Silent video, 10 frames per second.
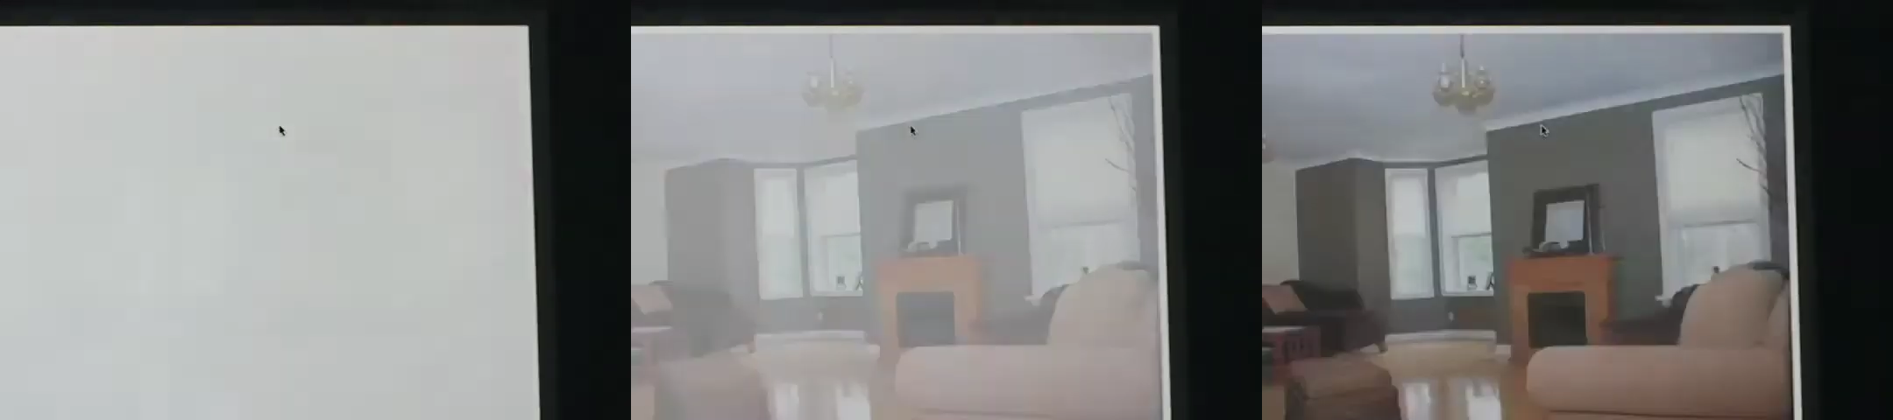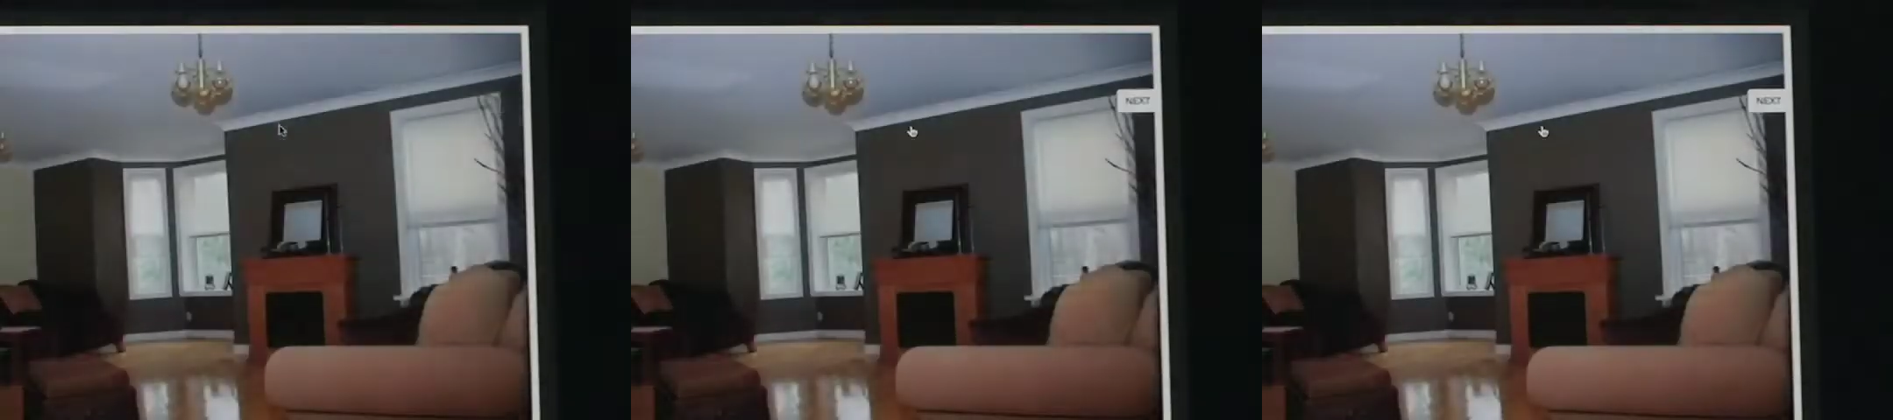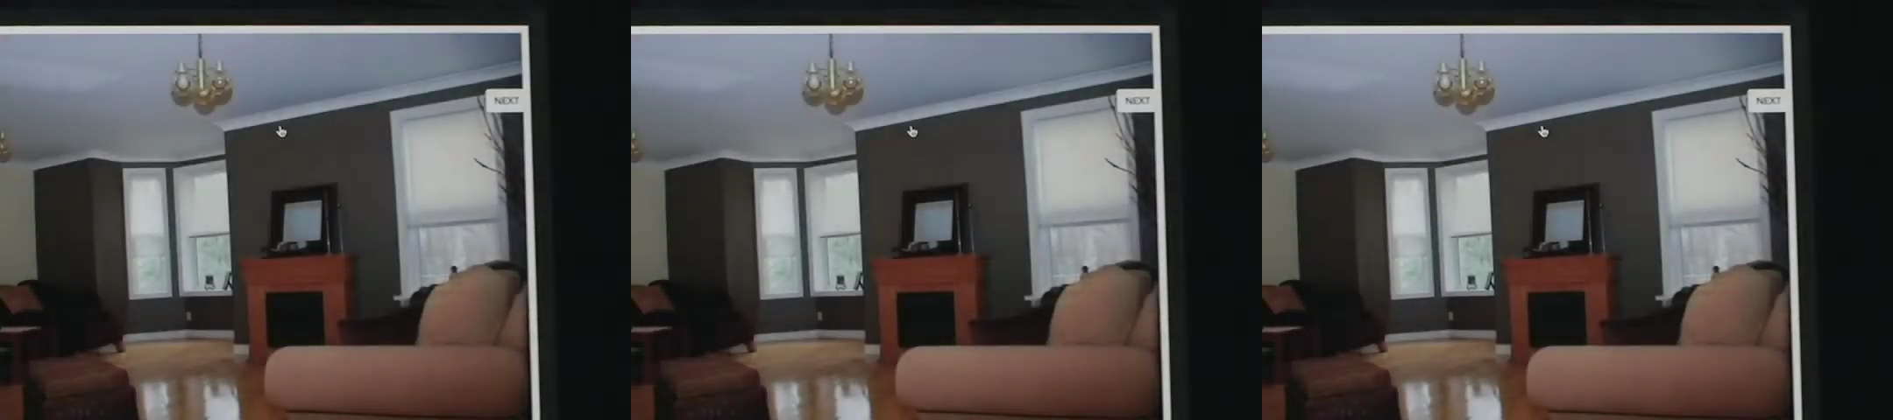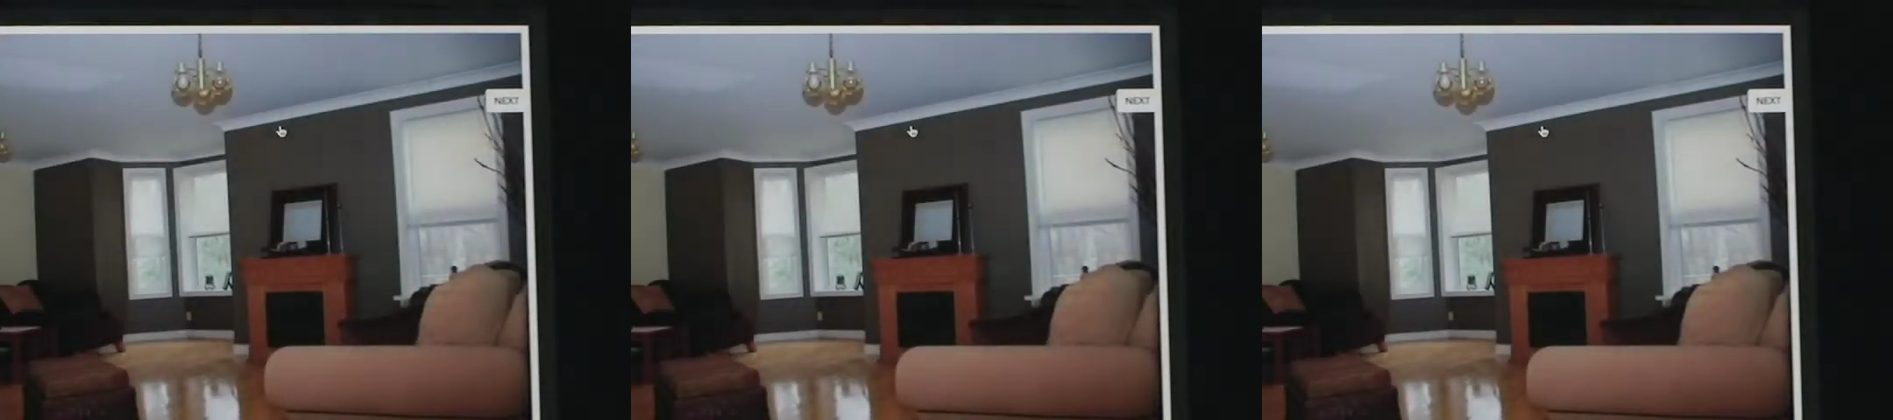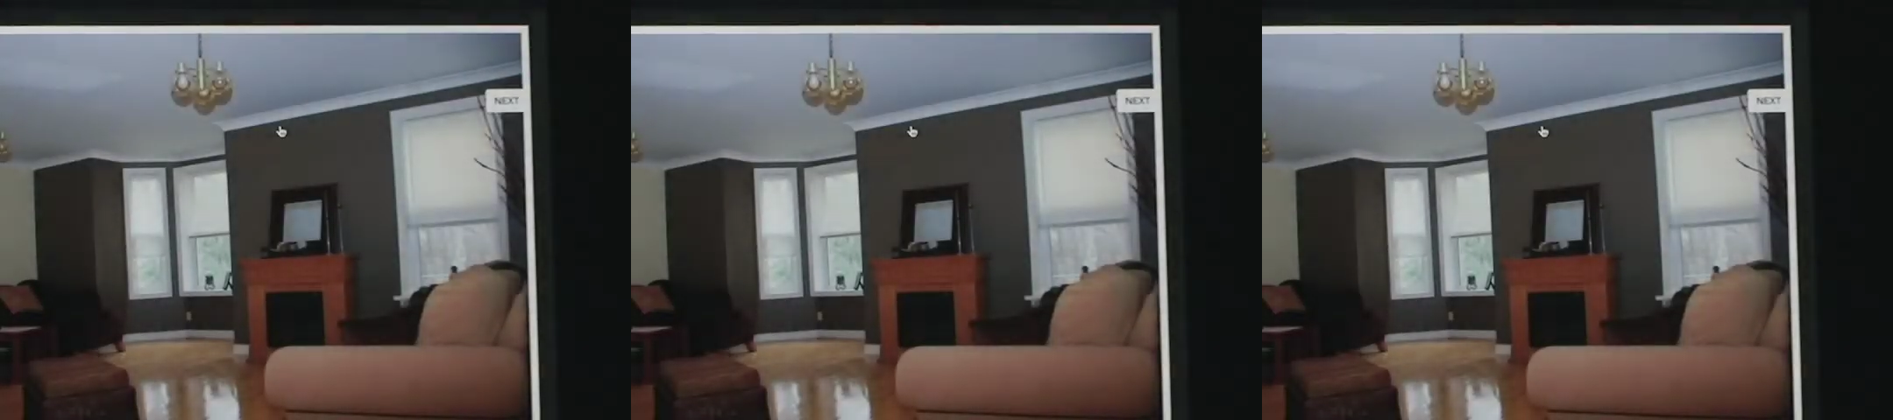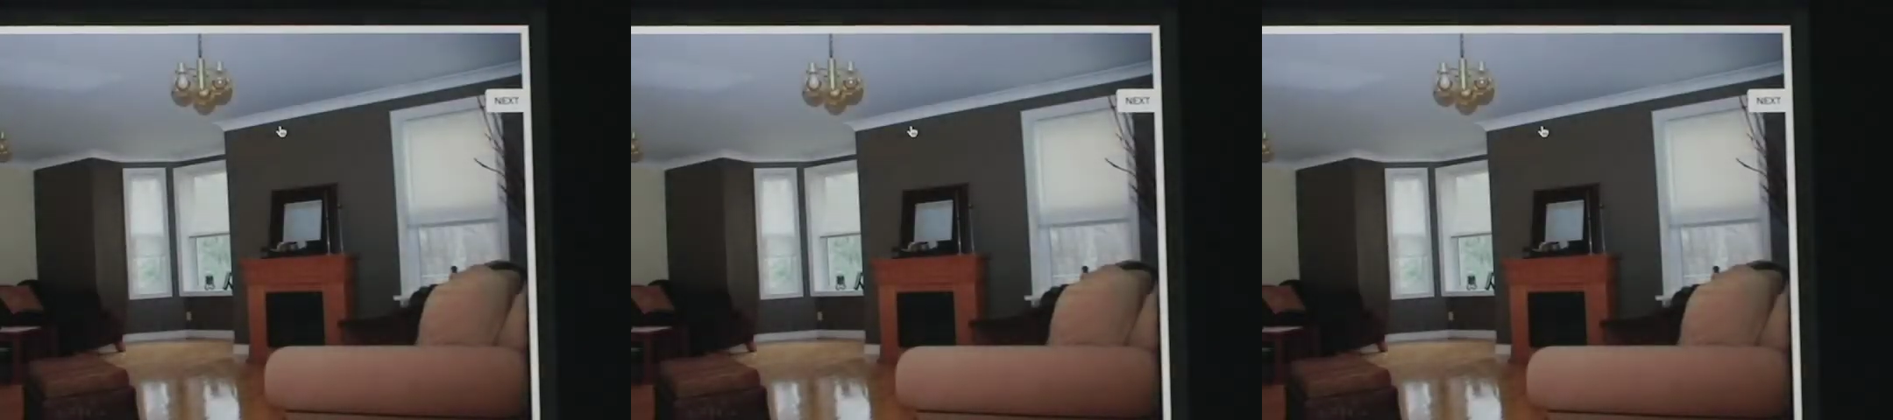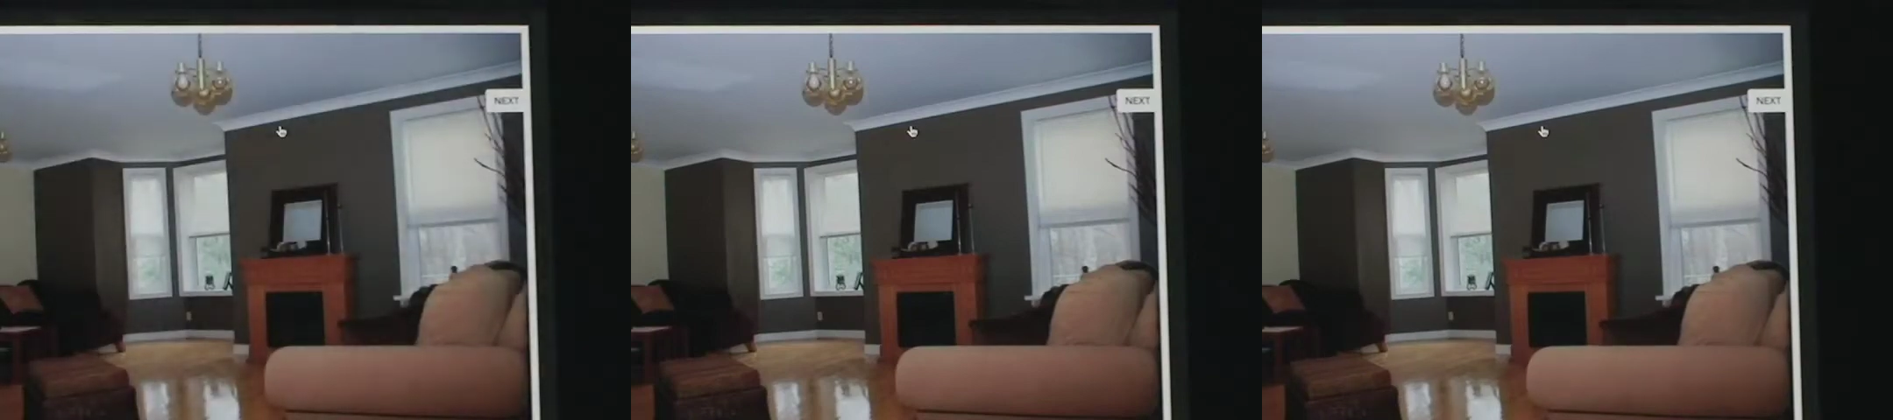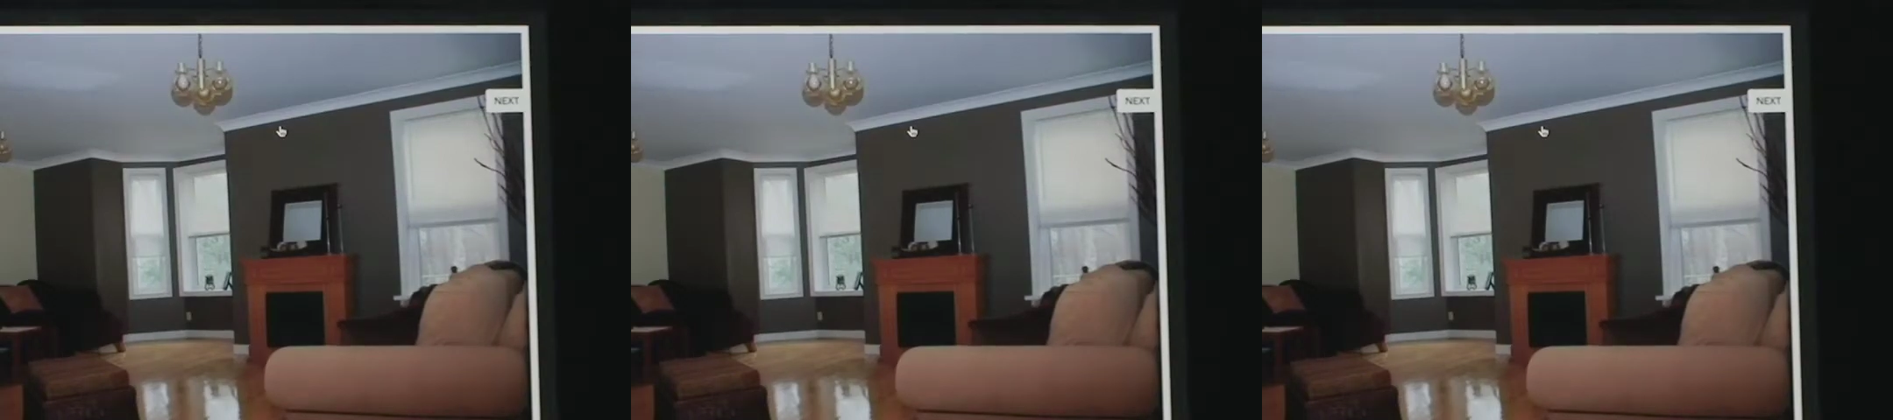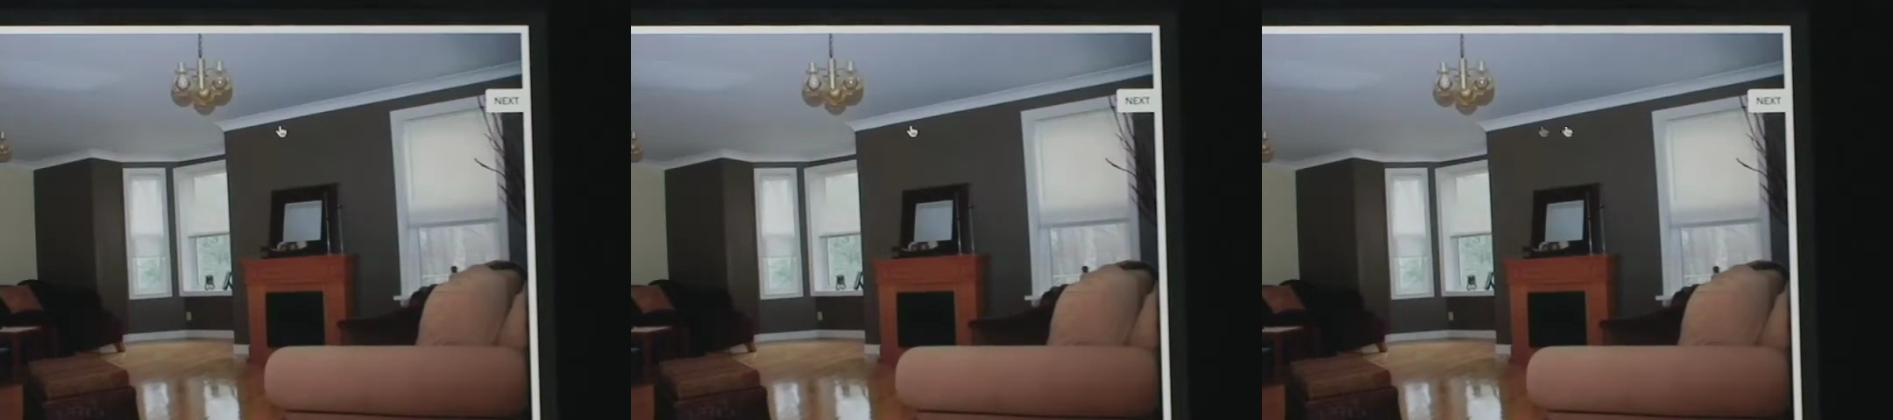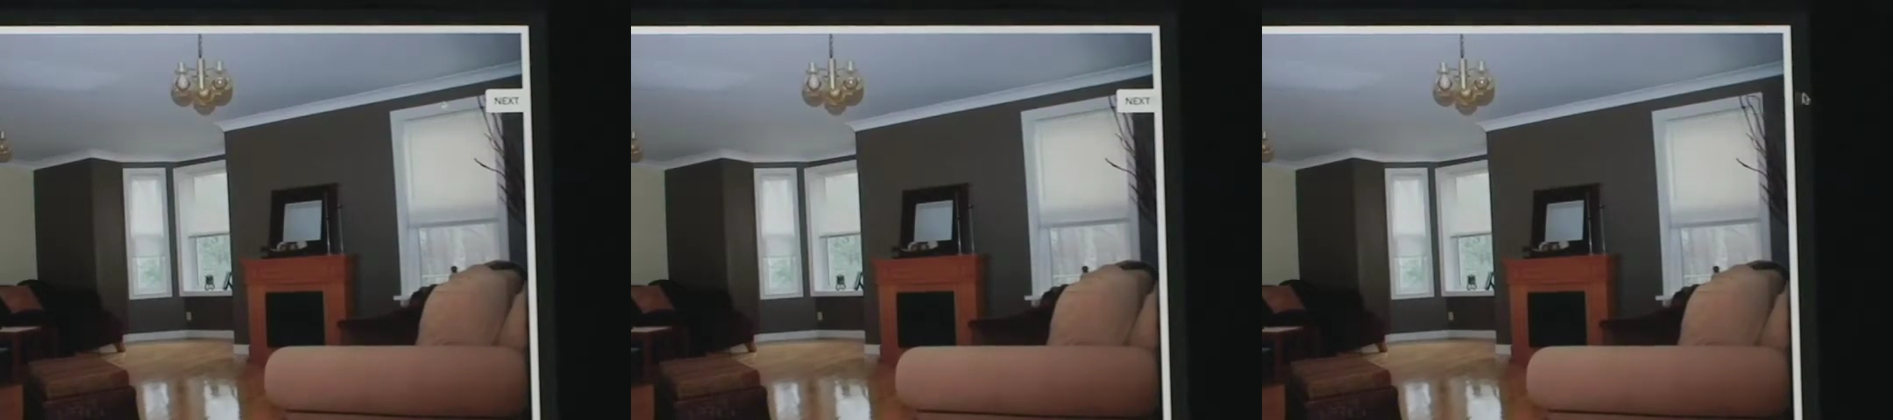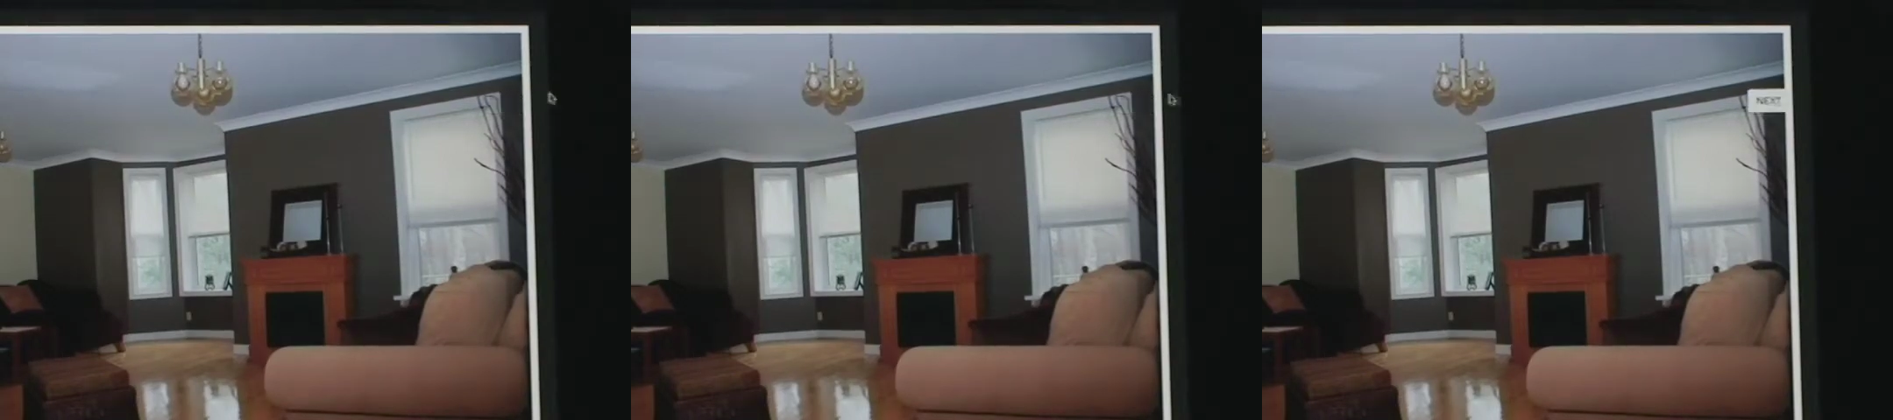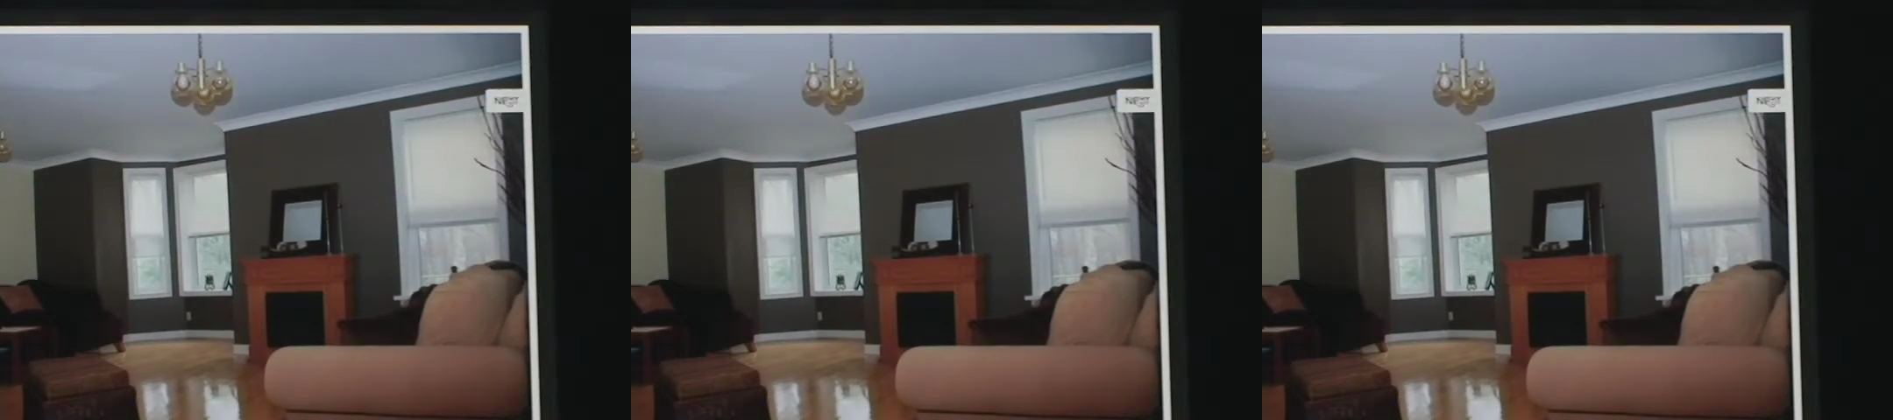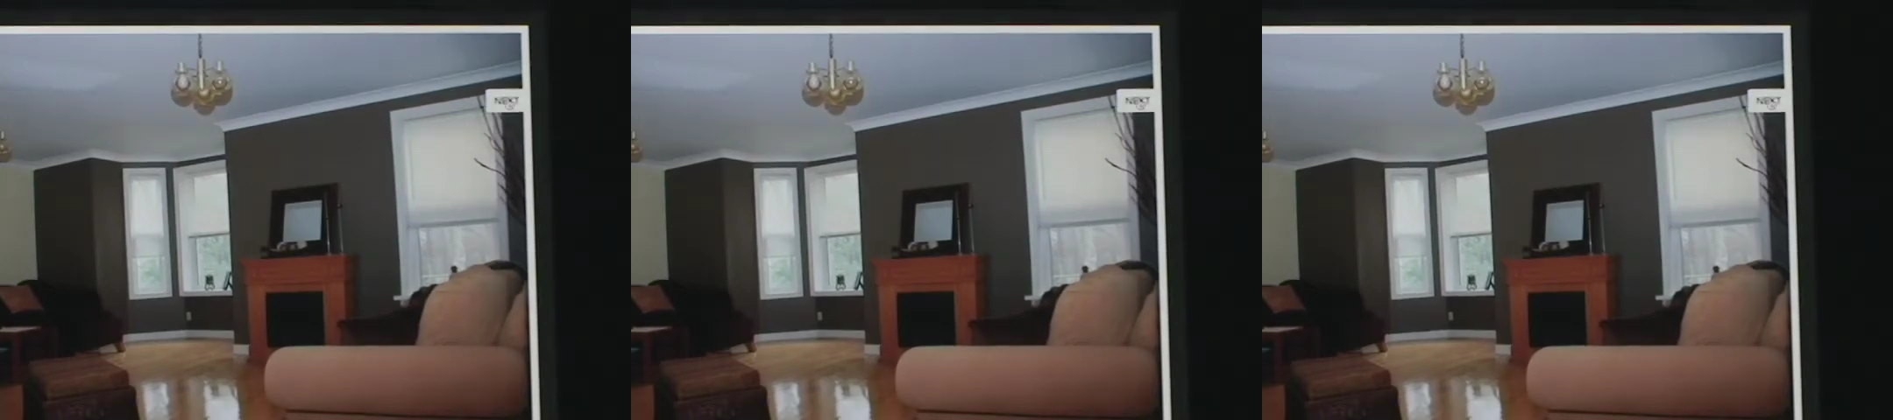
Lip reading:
Nobody's mouth can be seen.